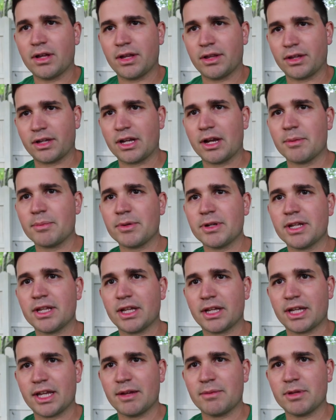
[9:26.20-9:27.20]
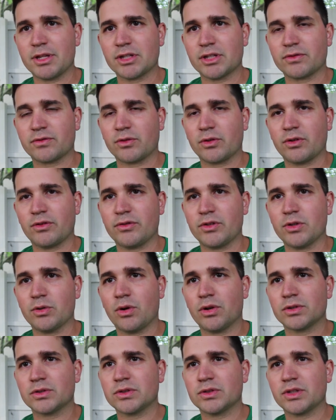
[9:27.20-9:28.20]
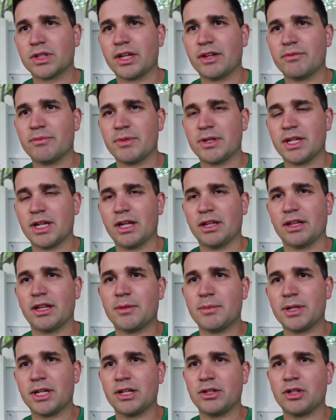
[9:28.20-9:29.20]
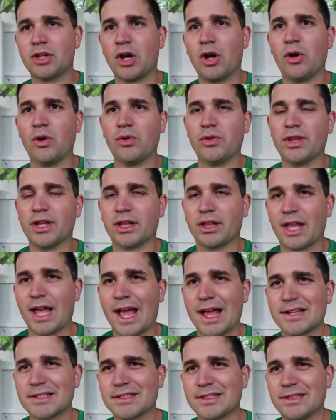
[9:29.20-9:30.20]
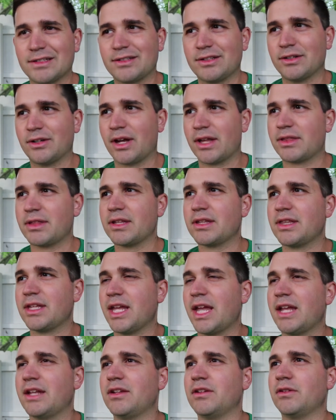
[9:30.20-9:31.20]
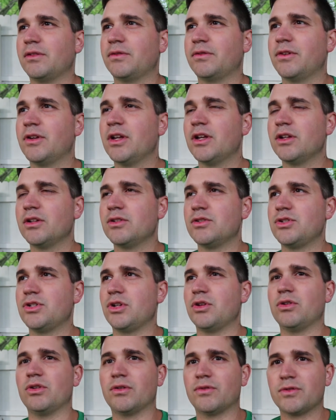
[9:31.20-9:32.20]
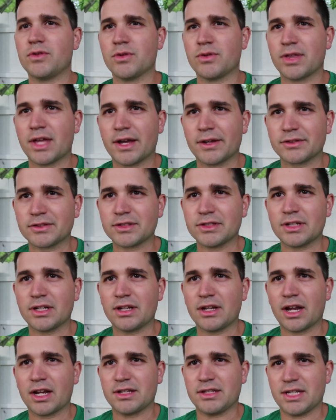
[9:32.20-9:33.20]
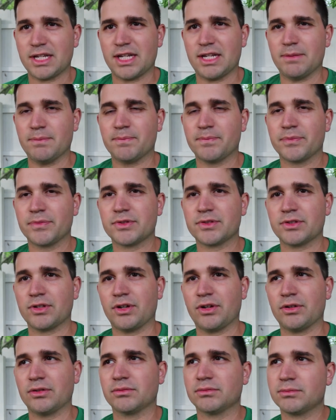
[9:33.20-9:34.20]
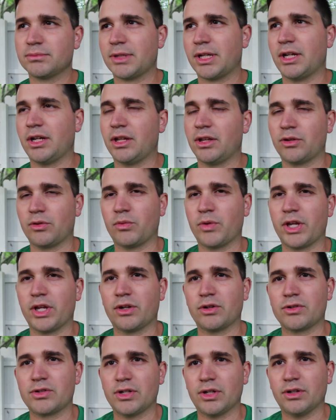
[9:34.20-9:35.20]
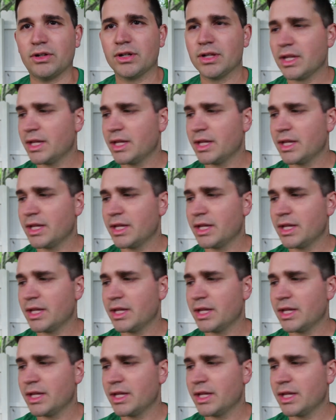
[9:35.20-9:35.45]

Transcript: the company that gave me this for review also gave me a limited code that lasts until I think the end of June of 2019, so about another week or two.